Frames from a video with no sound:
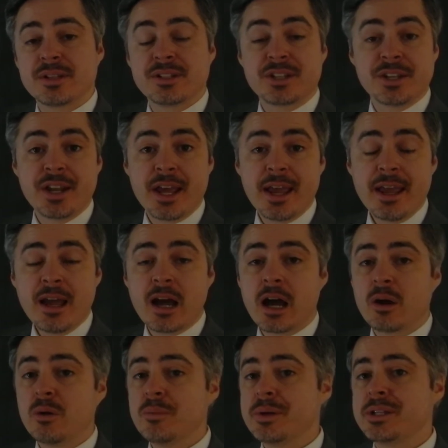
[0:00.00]
and today I
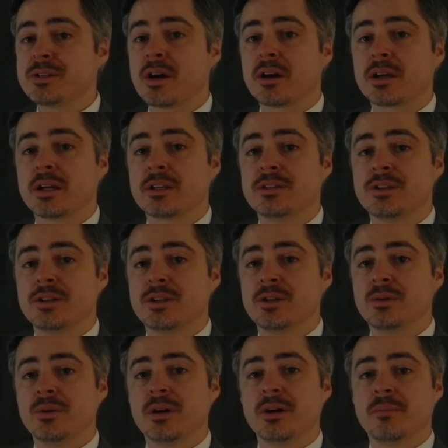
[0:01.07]
will be talking to
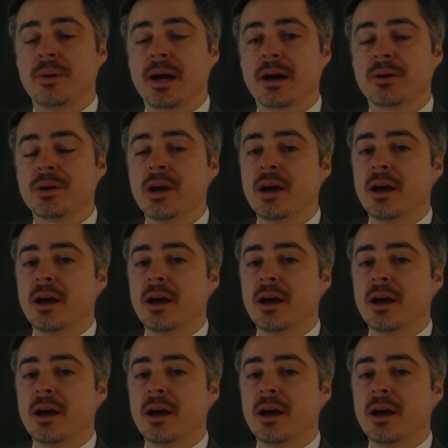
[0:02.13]
you about